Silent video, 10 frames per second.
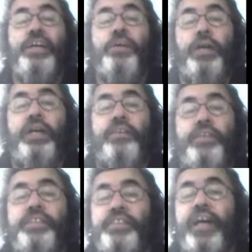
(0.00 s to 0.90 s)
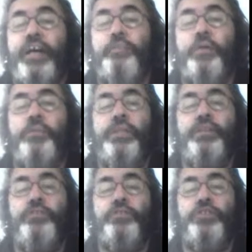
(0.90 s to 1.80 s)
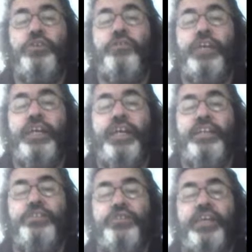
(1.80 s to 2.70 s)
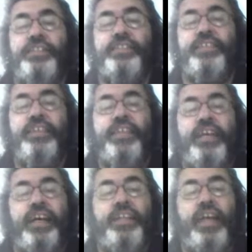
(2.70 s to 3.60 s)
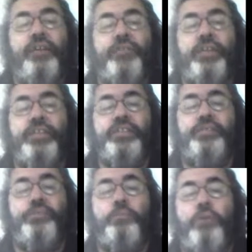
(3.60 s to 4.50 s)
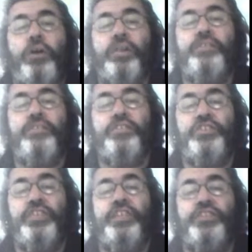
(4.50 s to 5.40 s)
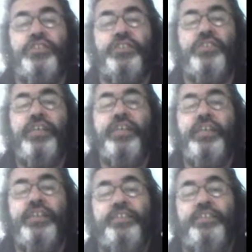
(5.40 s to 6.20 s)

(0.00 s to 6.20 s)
Well, this hyperbole will show the contrast and evidence of a marked distinction in